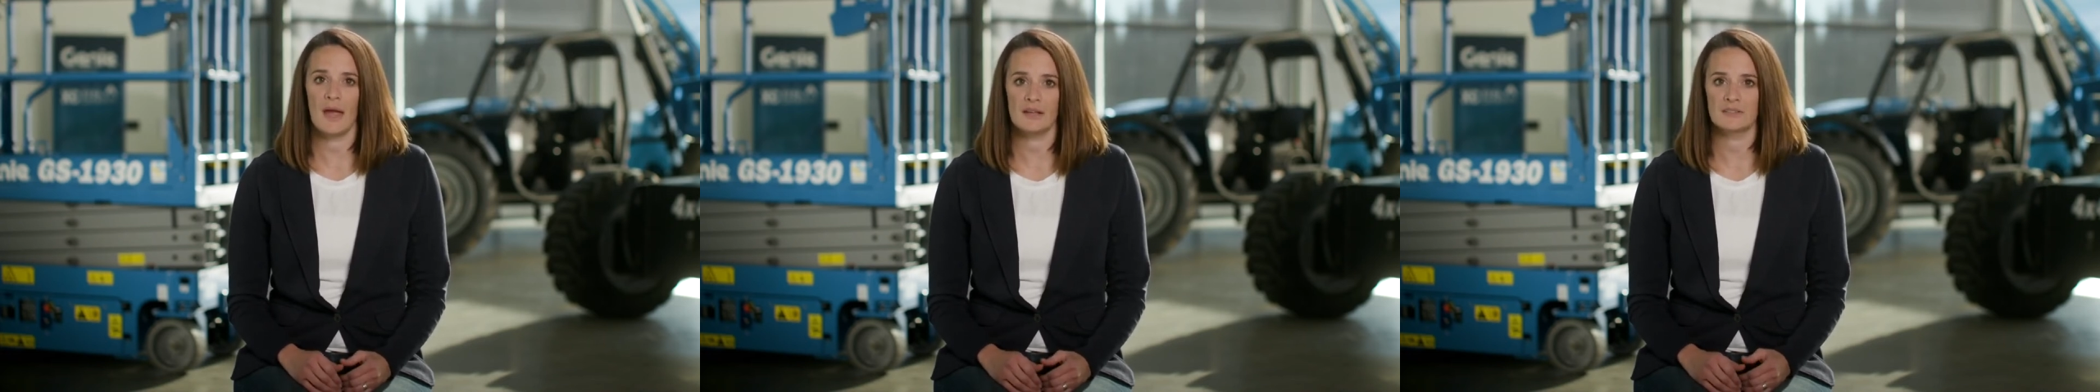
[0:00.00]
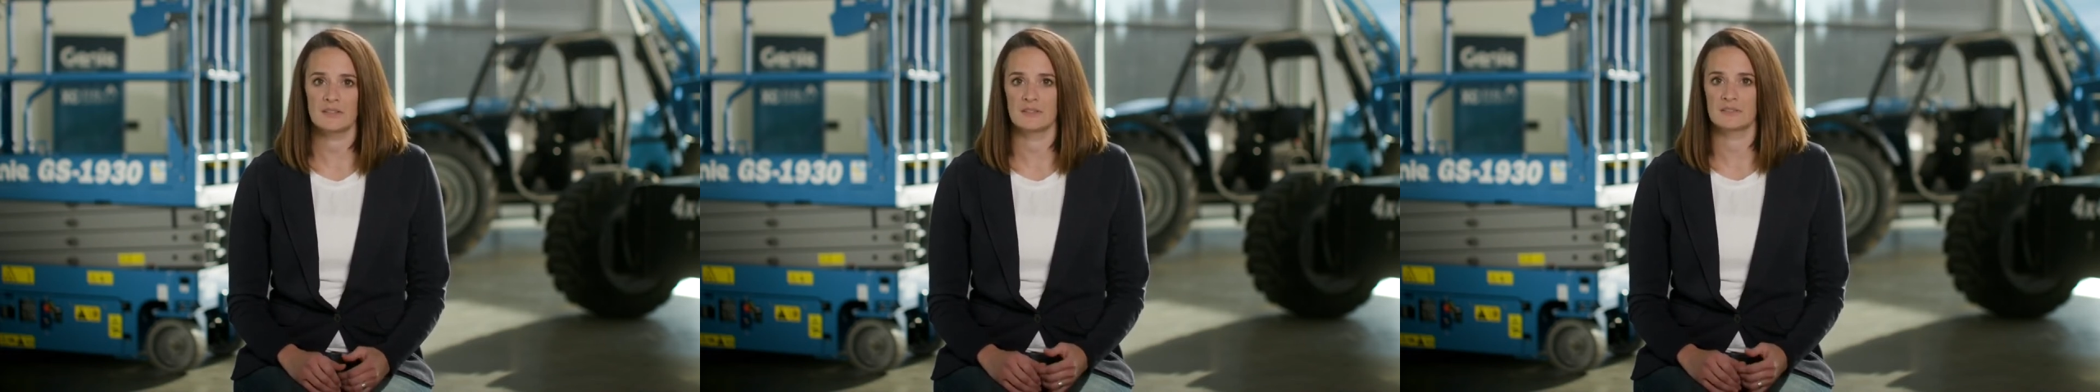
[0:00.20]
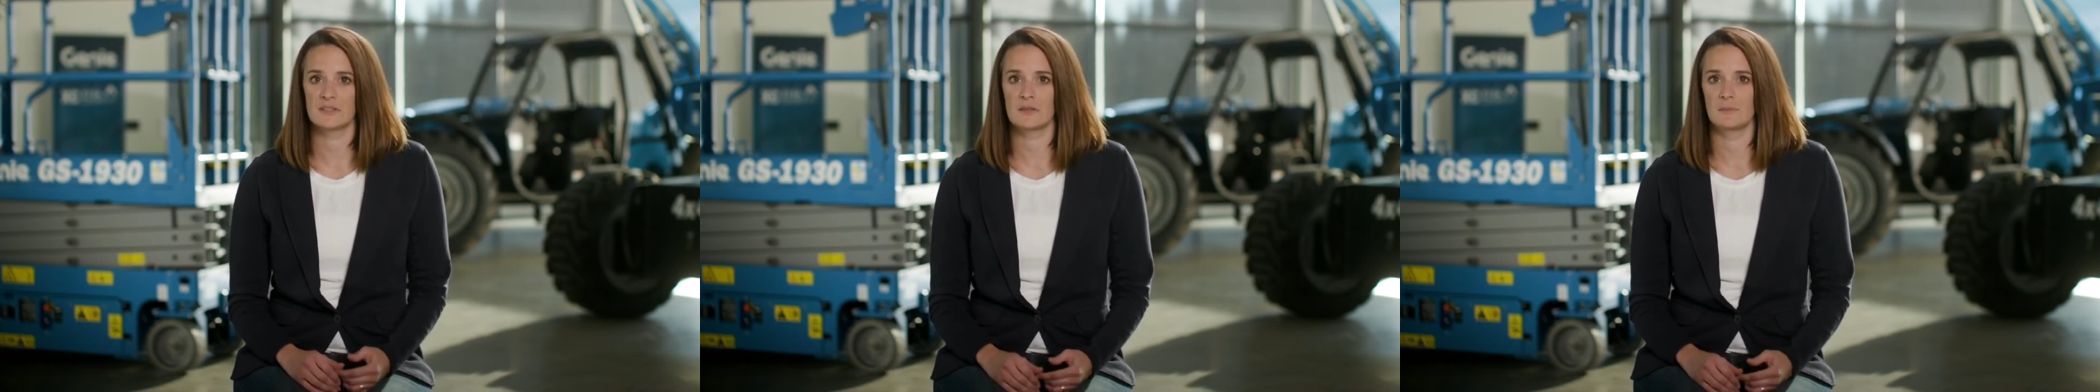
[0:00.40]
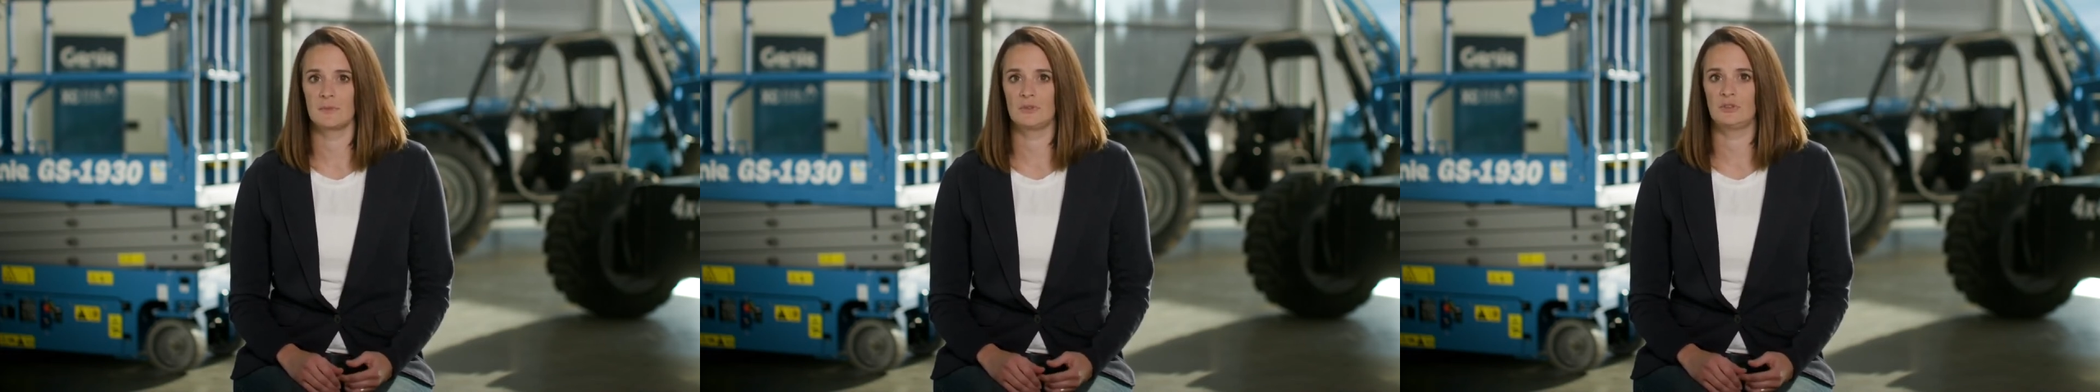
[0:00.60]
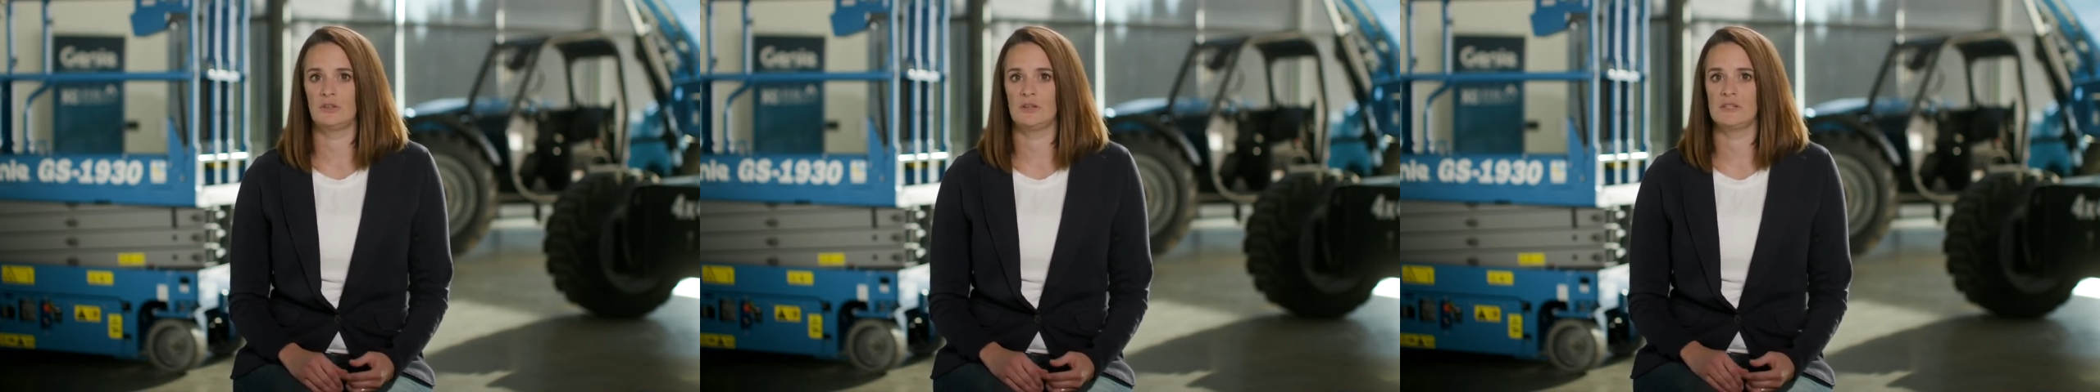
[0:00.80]
access to the
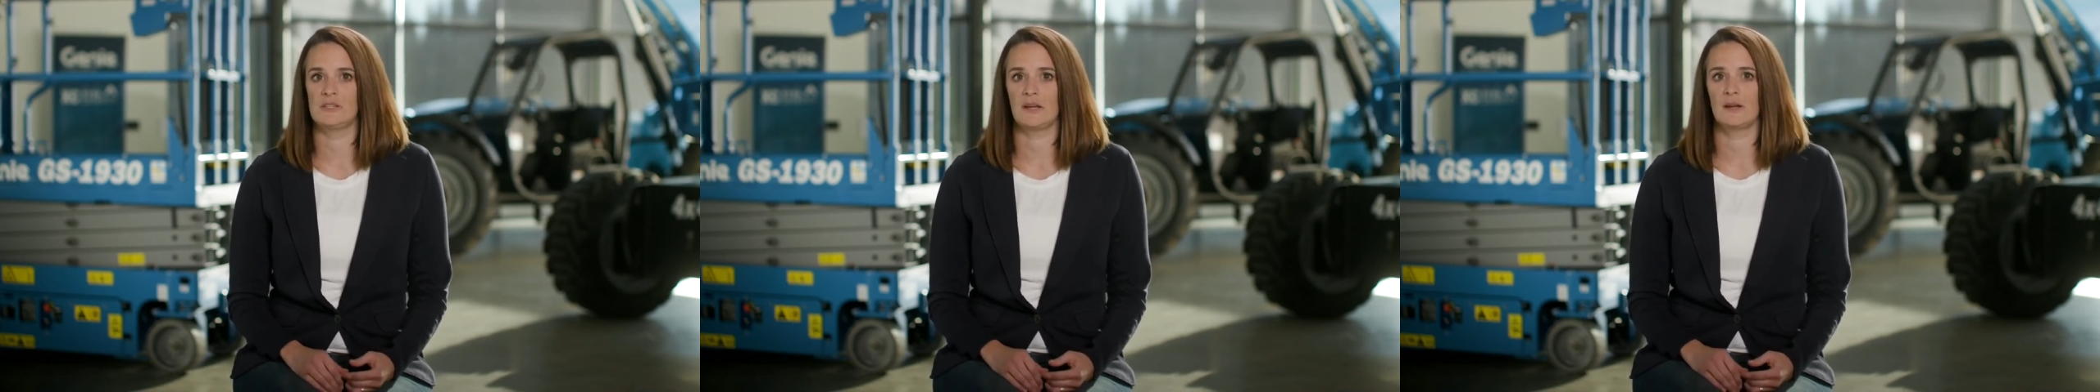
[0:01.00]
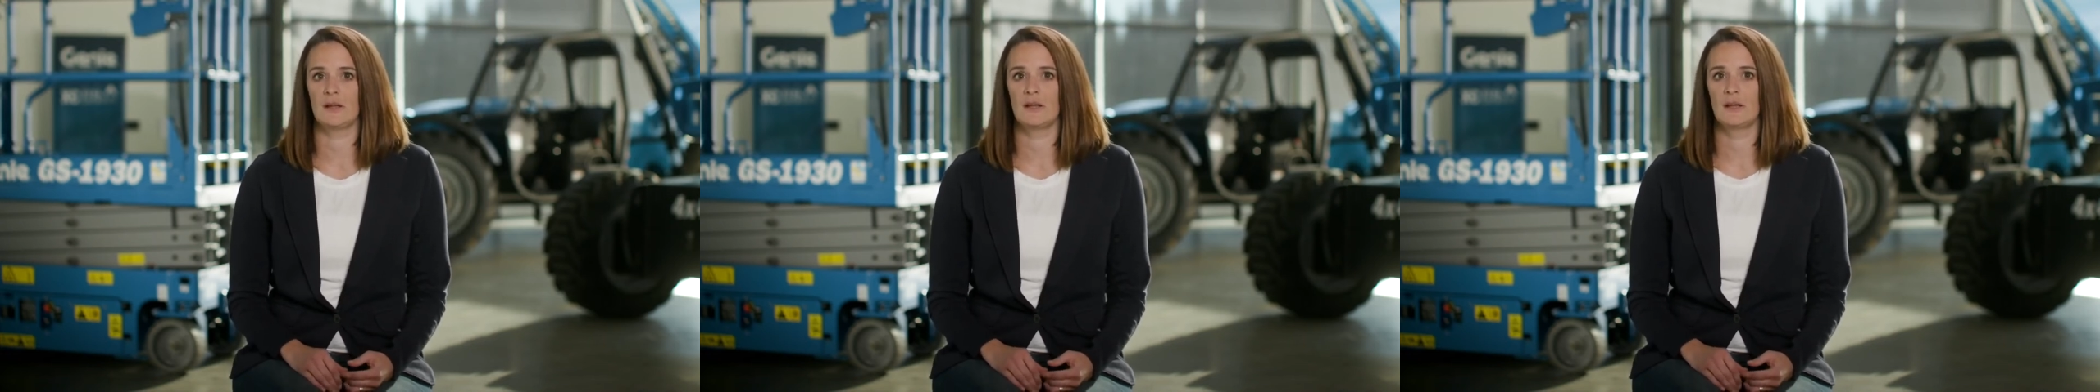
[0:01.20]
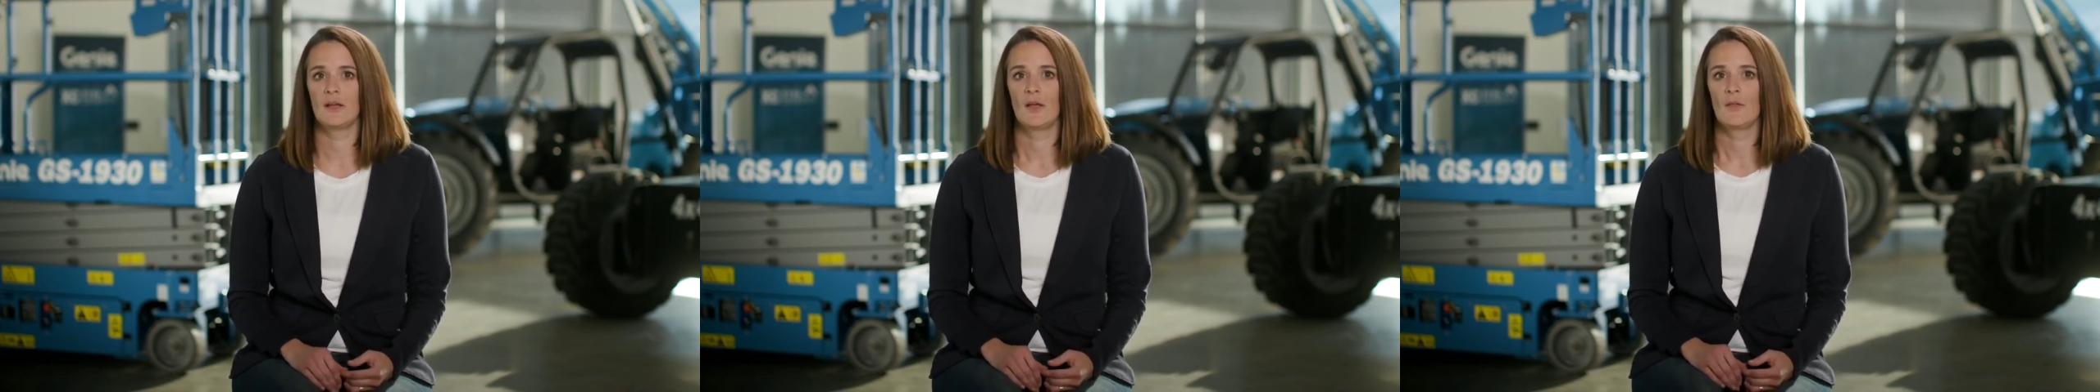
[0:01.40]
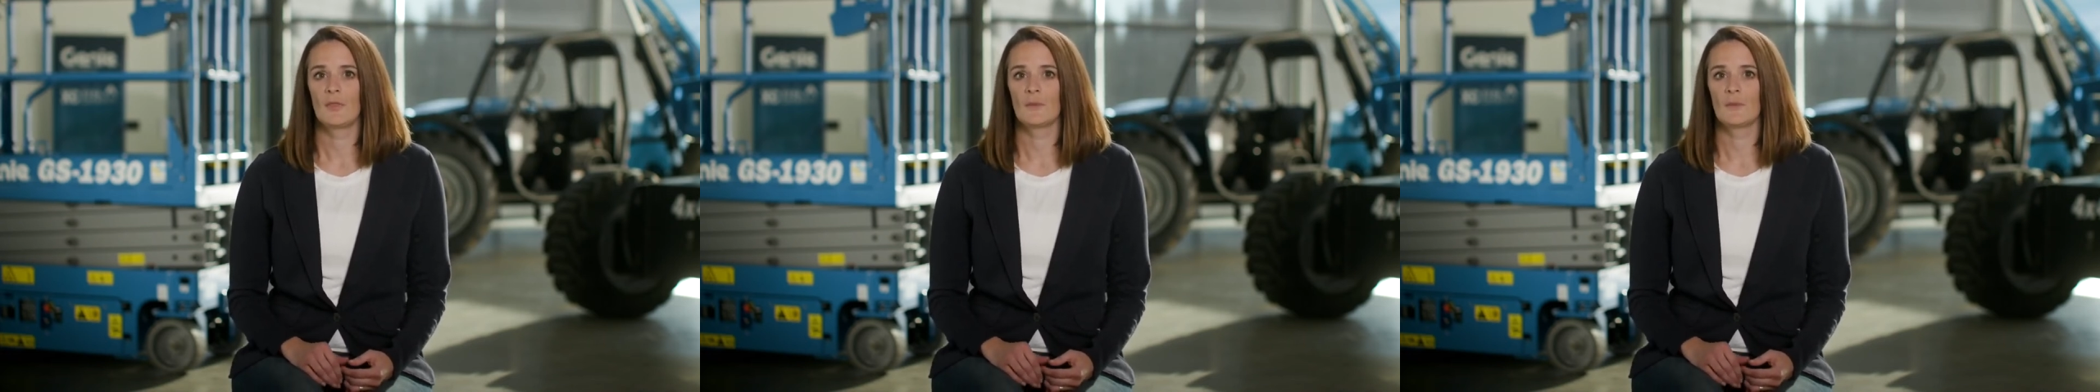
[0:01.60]
machine data,